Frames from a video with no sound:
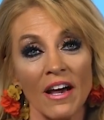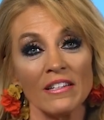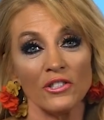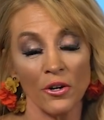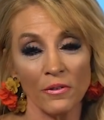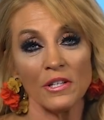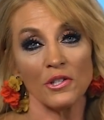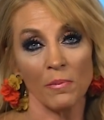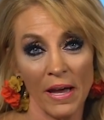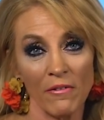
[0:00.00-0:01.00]
God turn
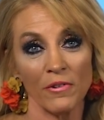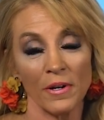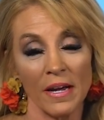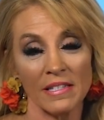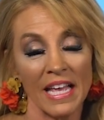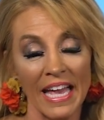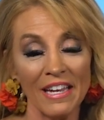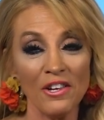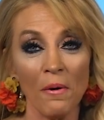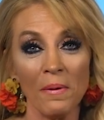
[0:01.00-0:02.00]
this around for us.
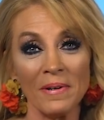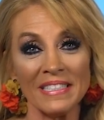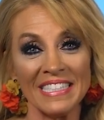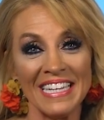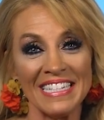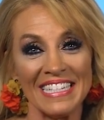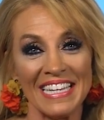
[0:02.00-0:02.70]
And no, it wasn't